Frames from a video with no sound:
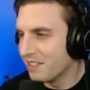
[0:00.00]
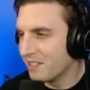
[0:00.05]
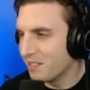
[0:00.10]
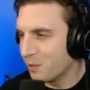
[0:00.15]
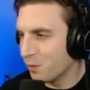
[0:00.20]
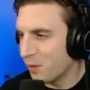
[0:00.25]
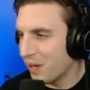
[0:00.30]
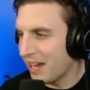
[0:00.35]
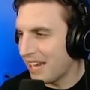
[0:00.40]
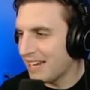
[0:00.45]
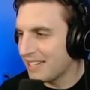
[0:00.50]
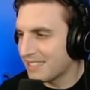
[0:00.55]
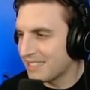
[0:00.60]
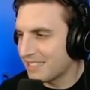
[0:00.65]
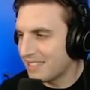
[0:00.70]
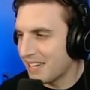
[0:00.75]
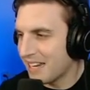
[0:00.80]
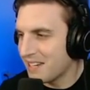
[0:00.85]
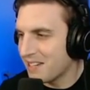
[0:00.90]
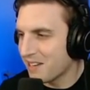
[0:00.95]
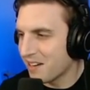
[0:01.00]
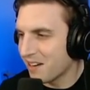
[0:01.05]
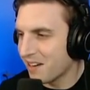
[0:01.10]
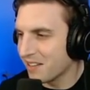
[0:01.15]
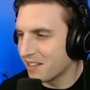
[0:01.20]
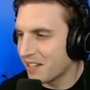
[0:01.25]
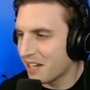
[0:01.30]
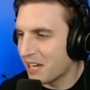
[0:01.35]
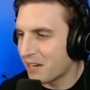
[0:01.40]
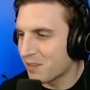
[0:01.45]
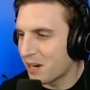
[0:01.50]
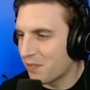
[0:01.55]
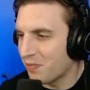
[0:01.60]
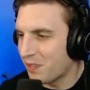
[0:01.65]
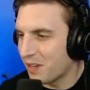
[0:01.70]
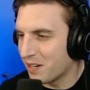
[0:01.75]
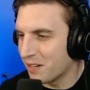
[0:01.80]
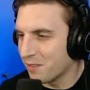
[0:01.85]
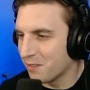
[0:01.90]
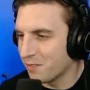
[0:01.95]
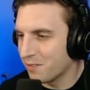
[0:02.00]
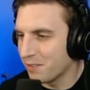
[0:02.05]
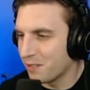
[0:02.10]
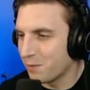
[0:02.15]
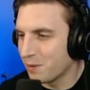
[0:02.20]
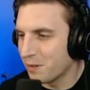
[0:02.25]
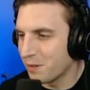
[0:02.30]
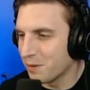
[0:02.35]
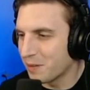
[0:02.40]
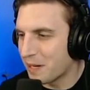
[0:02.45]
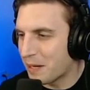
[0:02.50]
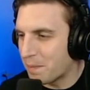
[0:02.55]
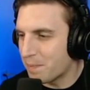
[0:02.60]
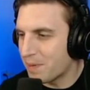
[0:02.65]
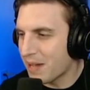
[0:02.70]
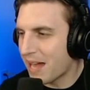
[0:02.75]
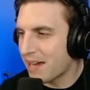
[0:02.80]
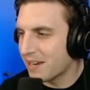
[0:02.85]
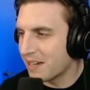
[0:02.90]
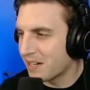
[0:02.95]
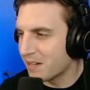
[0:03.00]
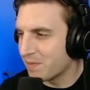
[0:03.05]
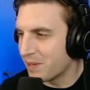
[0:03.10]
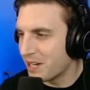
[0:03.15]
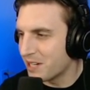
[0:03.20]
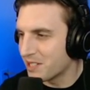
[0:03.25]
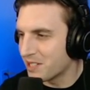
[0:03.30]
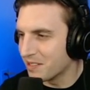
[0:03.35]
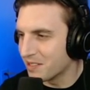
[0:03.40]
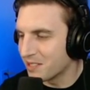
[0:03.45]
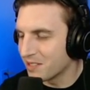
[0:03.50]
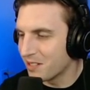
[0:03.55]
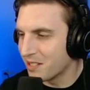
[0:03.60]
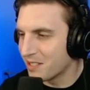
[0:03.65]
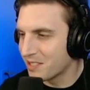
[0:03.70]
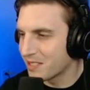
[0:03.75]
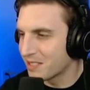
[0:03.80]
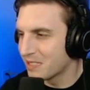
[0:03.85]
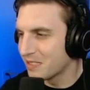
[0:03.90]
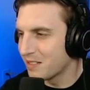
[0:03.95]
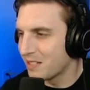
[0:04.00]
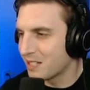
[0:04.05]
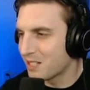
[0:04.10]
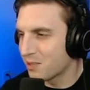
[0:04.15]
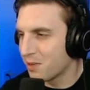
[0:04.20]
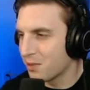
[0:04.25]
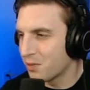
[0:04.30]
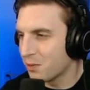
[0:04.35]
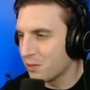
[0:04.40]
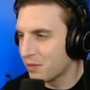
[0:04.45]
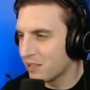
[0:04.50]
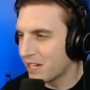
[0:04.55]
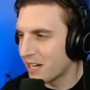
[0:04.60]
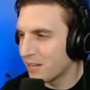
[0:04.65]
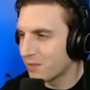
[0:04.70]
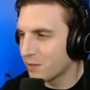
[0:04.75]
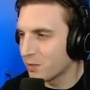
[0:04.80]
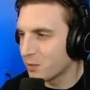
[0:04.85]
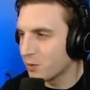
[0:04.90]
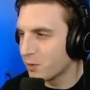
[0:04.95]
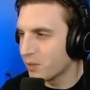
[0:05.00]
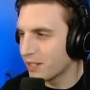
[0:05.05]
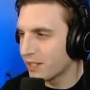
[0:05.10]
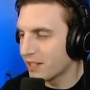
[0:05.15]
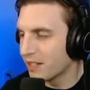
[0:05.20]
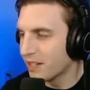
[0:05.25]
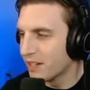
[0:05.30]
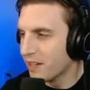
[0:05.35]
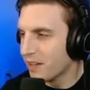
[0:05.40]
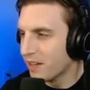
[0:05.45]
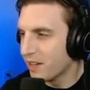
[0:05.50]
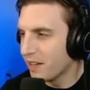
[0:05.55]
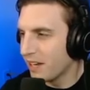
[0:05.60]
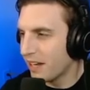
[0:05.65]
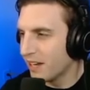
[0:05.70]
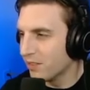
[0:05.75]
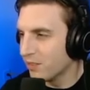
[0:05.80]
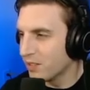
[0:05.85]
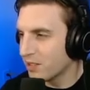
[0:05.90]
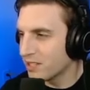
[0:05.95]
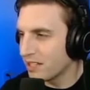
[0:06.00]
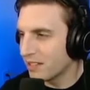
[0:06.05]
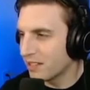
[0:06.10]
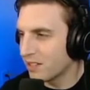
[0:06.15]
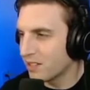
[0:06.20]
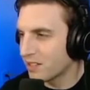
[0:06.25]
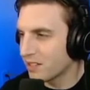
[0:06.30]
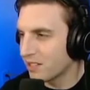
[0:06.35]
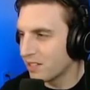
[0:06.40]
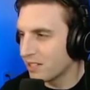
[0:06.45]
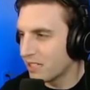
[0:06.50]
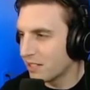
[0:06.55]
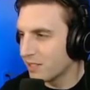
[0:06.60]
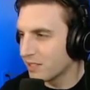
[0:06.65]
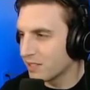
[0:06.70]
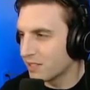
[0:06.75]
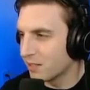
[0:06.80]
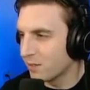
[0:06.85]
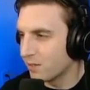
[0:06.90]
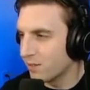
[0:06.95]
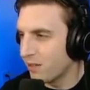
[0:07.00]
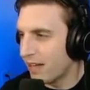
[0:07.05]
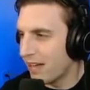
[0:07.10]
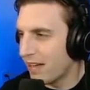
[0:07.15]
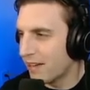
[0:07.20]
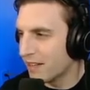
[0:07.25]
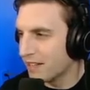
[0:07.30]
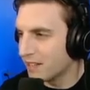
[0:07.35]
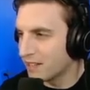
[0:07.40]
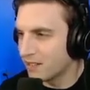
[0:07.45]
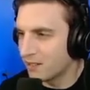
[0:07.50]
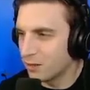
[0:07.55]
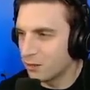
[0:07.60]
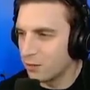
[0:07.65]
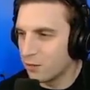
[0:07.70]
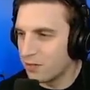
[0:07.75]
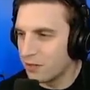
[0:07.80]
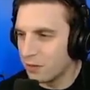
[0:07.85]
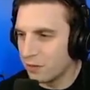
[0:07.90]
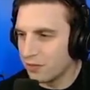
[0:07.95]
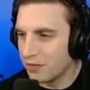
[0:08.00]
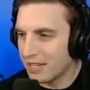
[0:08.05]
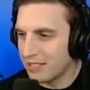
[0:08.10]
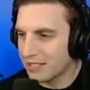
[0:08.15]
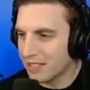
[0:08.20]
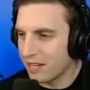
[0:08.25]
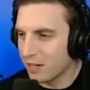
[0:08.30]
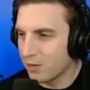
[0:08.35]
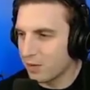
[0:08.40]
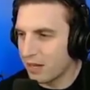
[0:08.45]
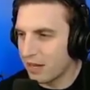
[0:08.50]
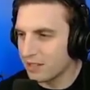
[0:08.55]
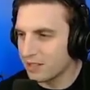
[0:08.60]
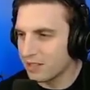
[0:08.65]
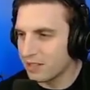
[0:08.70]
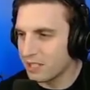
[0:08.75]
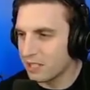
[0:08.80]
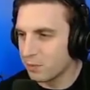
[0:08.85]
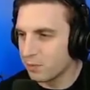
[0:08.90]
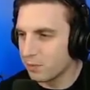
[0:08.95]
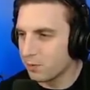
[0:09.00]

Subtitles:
8 to 10 yard gain right there if we don't get a bad animation. So let's run through it again real quick. And it looks like they're just going to give us the flat, and so that's kind of what I was thinking